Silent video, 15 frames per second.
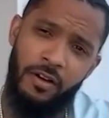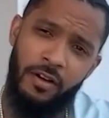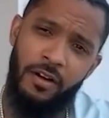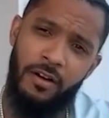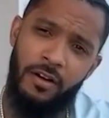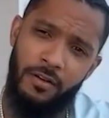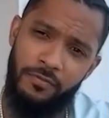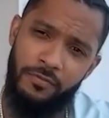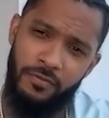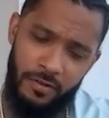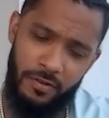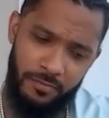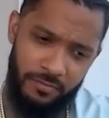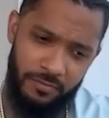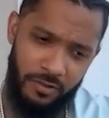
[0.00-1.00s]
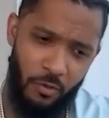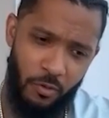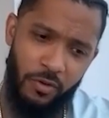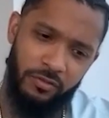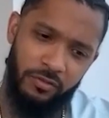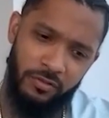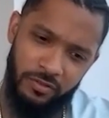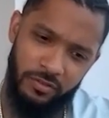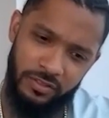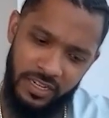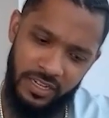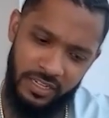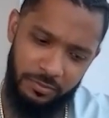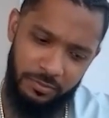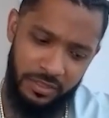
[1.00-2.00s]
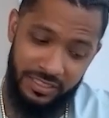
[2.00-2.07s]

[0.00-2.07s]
uh, from going through those things.